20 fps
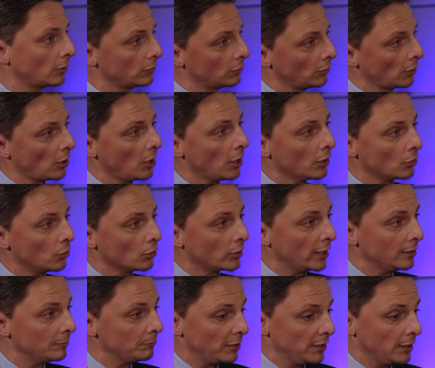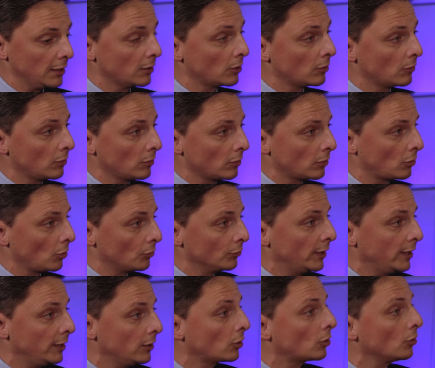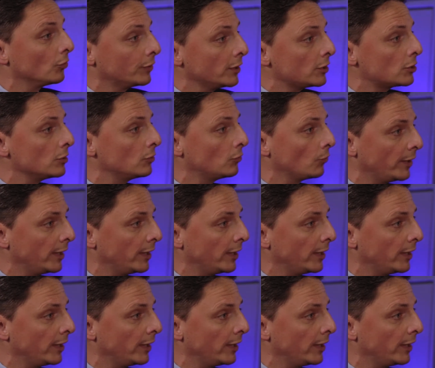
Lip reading: the cargo can be, in a conditioned